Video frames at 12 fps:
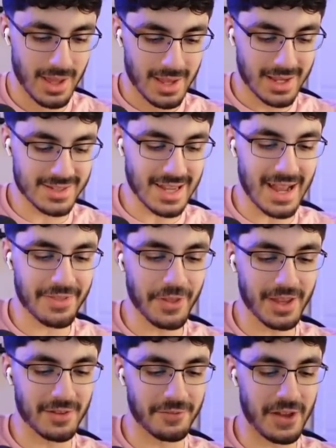Because I
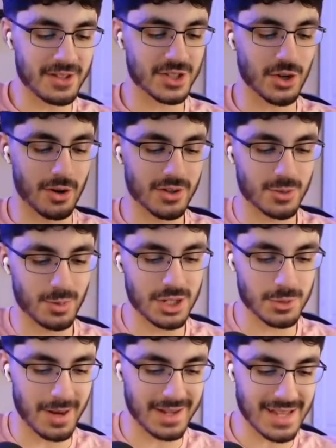think if his cards reach my